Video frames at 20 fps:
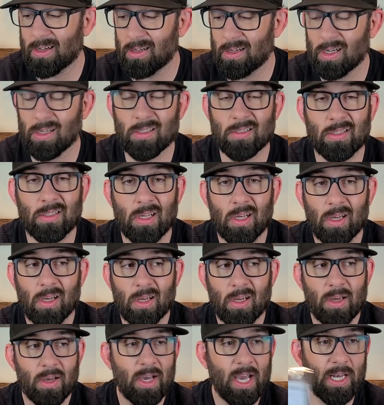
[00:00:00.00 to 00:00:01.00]
hooks
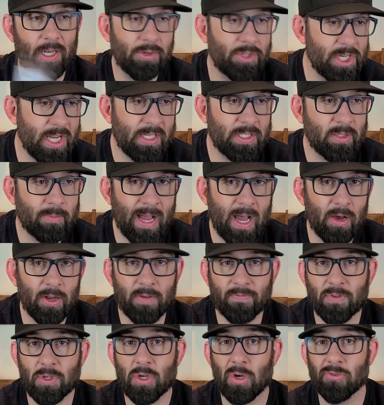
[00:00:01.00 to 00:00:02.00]
and you change them out,
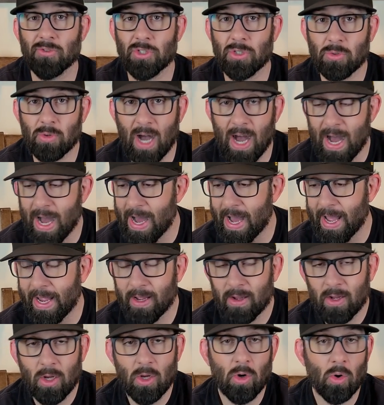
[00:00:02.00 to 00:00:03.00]
if you go too
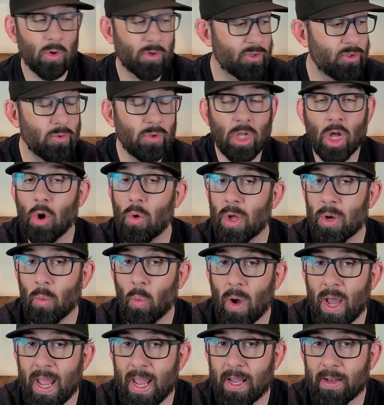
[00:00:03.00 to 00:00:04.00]
high or too low in
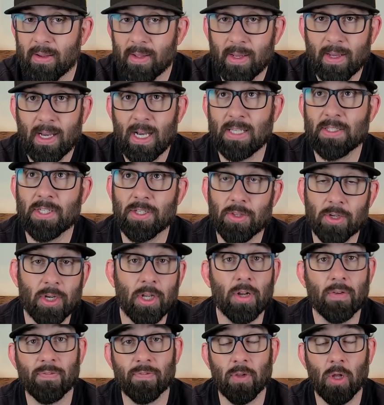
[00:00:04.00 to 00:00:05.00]
weight, it's either
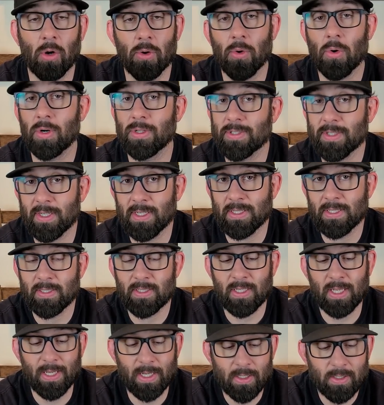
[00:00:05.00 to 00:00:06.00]
going to float or it's going to
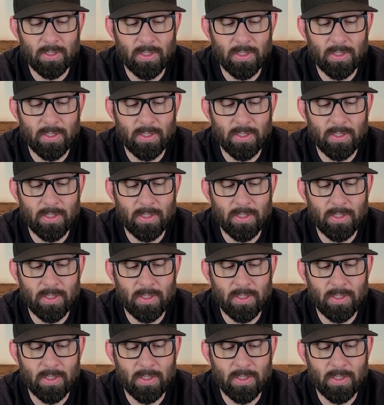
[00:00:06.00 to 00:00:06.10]
sink.